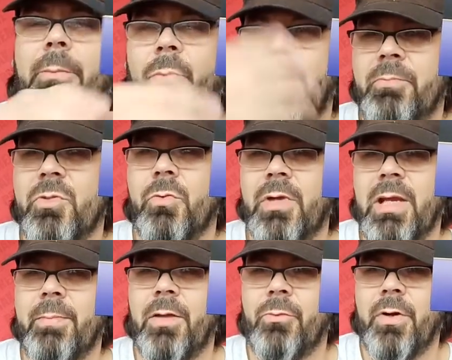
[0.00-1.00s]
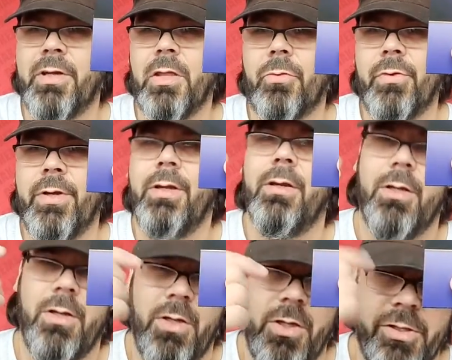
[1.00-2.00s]
then when I'm joking about Rocky 3,
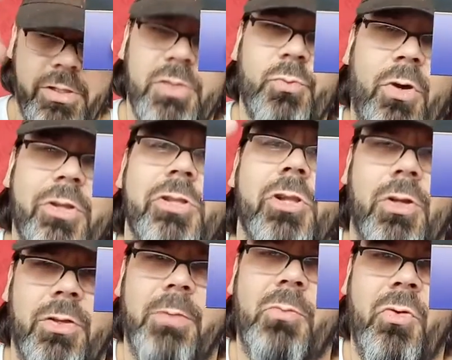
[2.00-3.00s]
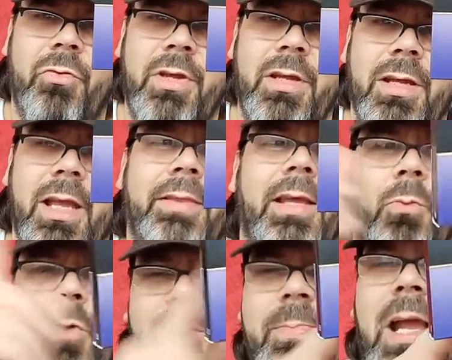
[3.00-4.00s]
just watch the movie and then
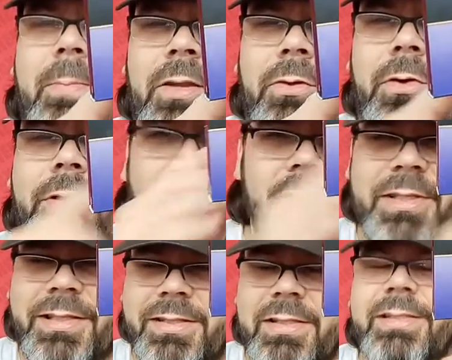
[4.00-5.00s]
watch Black Panther and you'll see it's the